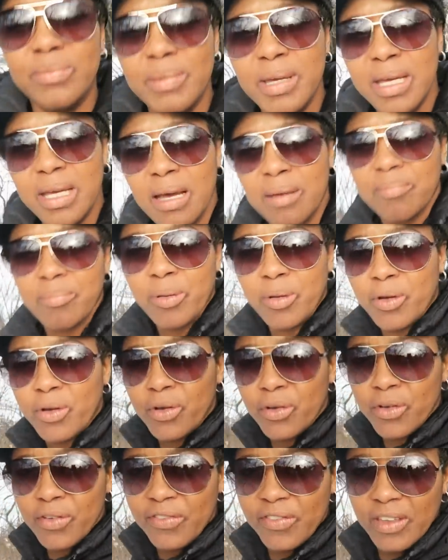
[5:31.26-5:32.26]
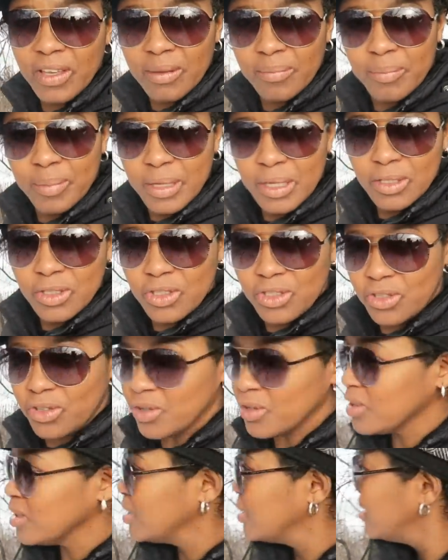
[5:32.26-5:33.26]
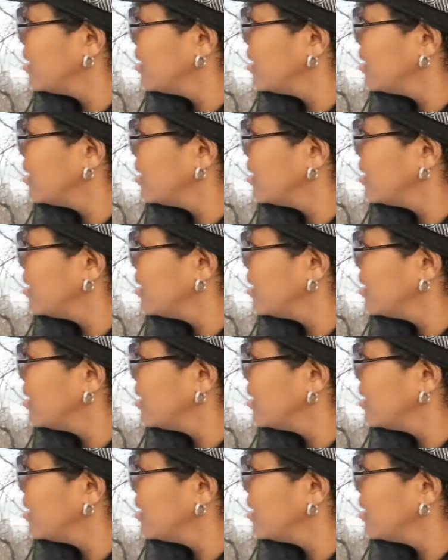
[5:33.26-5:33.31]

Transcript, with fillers: would make a perfect picture.